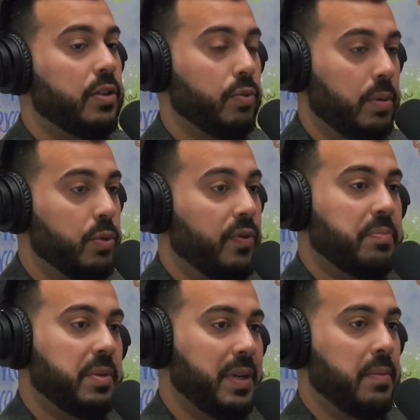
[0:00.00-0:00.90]
you want to move
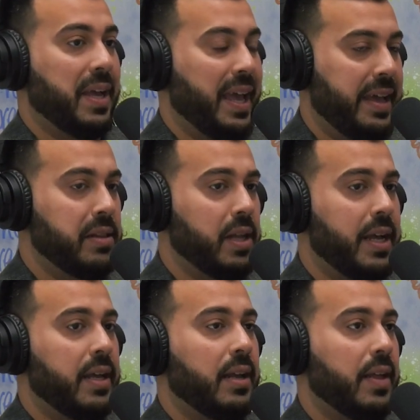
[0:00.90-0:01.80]
up to become an A
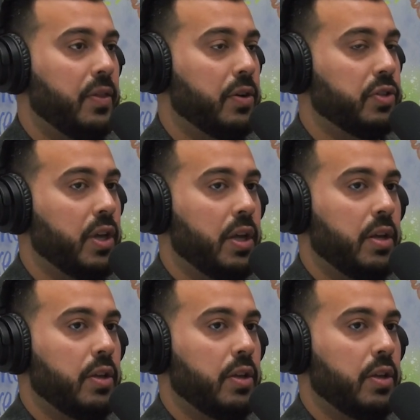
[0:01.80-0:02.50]
client, and there's